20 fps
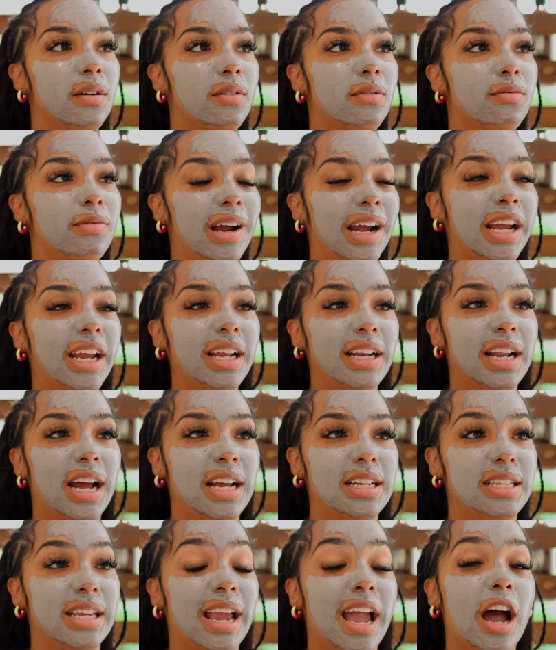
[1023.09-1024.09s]

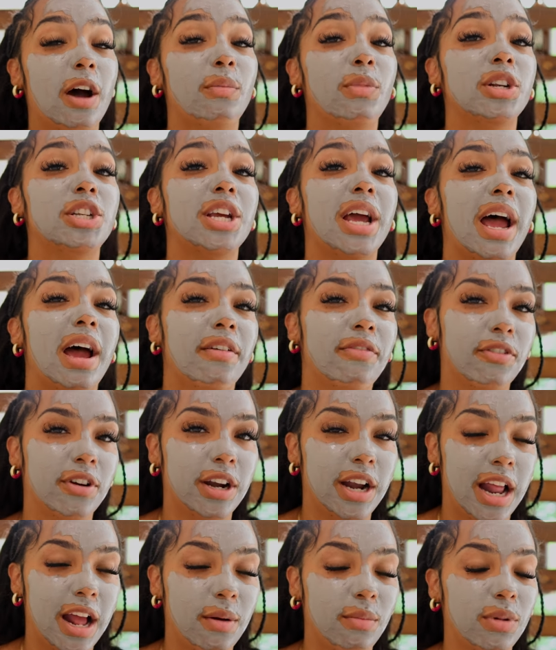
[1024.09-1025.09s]
recognizing how much
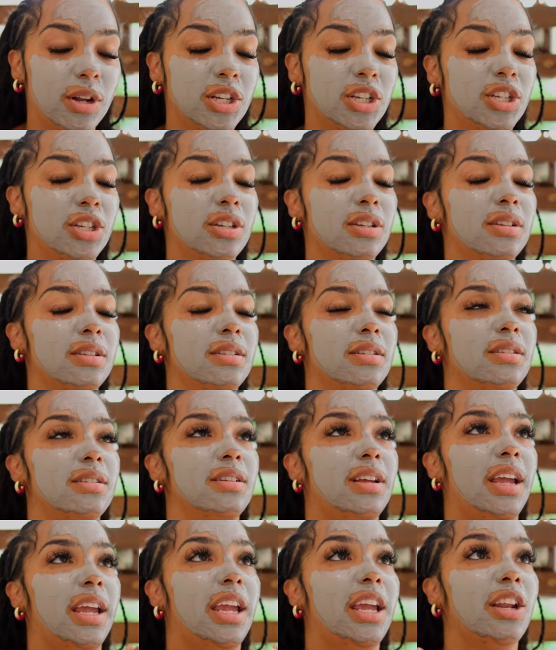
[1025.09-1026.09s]
effort how much
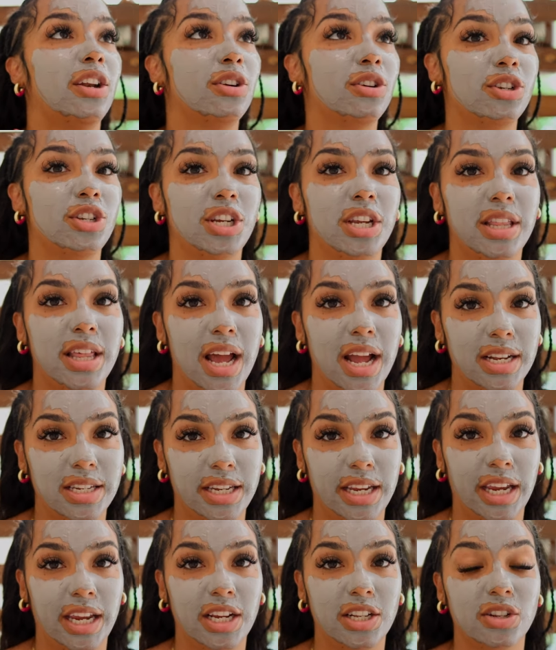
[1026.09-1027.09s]
energy that
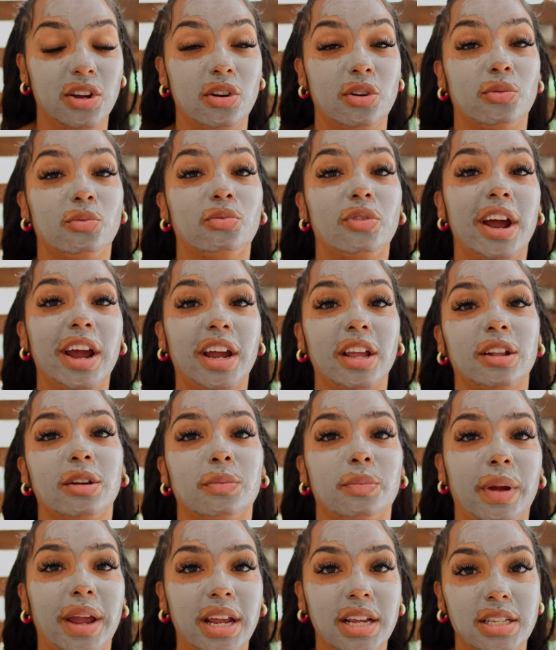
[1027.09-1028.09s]
takes on a regular
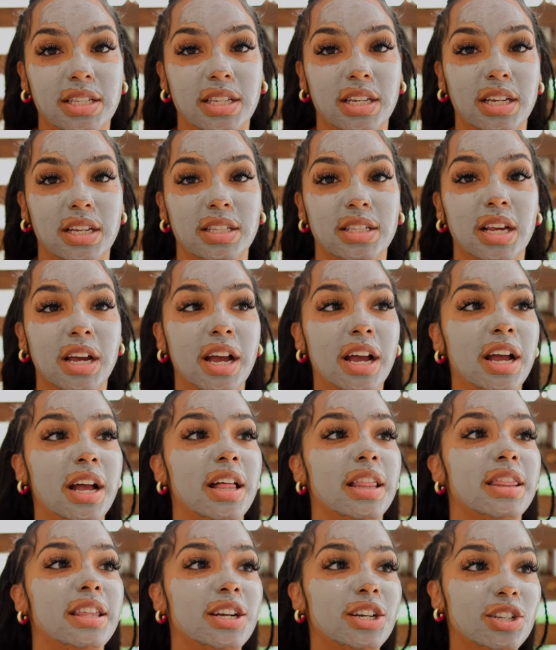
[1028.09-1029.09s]
basis
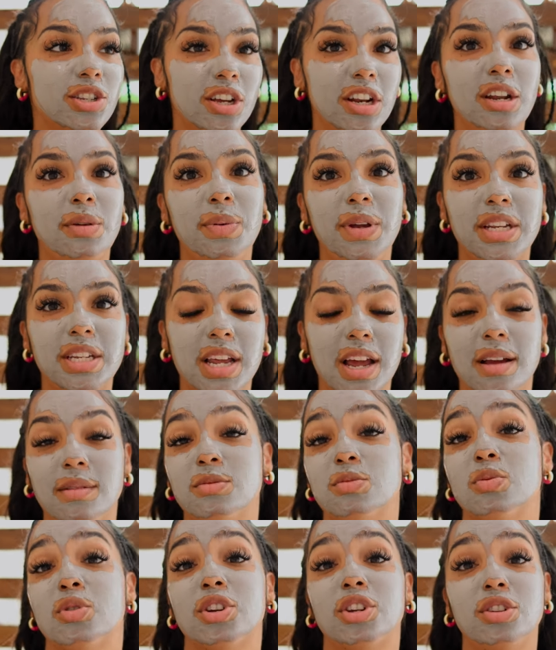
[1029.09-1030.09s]
there's going to be
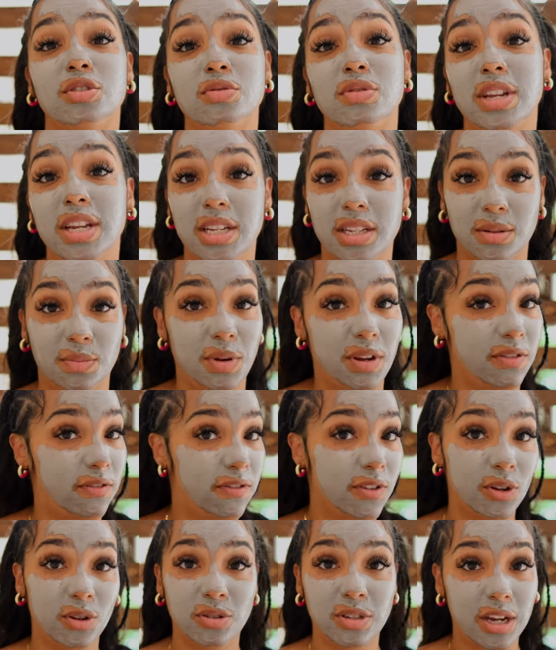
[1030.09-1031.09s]
times where you need to be
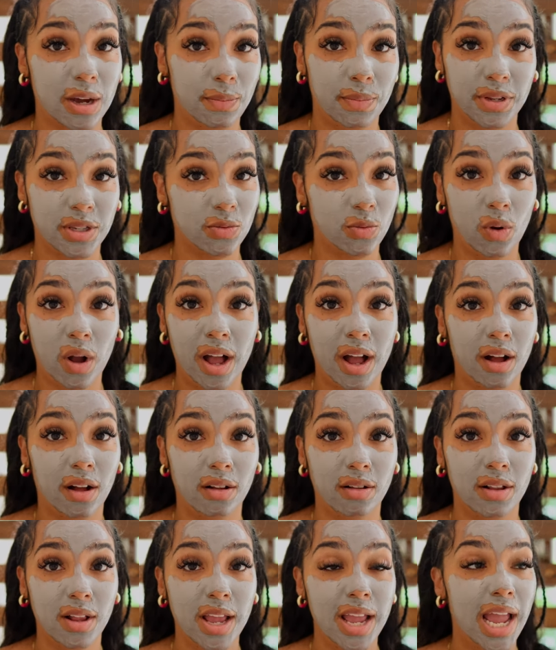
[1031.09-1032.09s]
filled up as
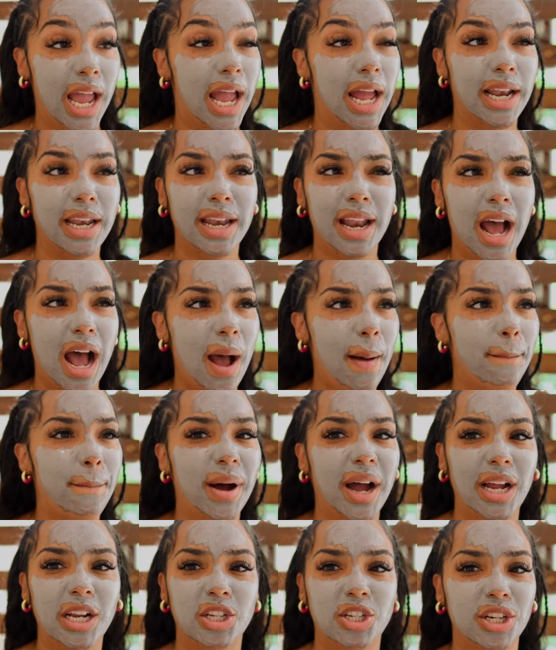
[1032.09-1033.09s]
well. And not
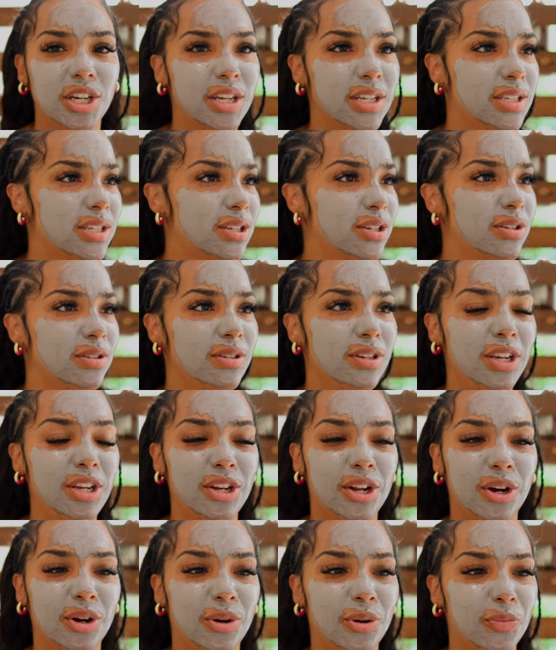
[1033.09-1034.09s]
by just, you
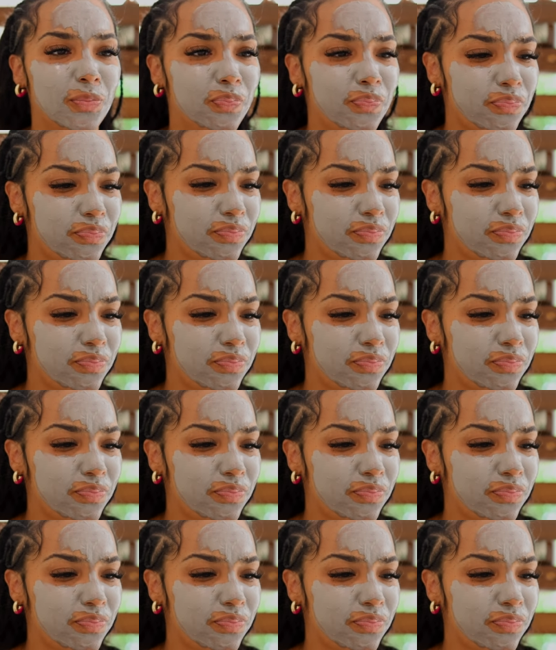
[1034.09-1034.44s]
know,